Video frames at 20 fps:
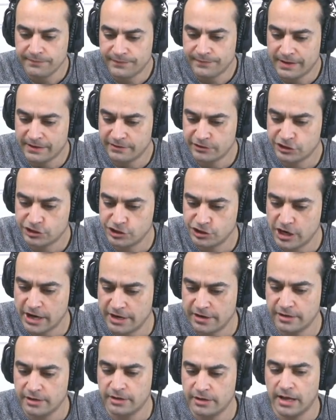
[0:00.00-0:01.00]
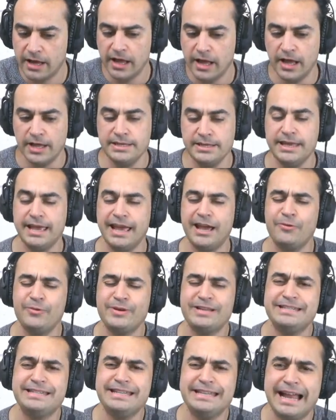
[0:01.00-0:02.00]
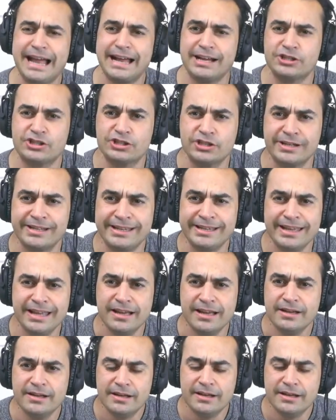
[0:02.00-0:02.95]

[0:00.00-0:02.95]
That was Shannon. Yeah, we did actually.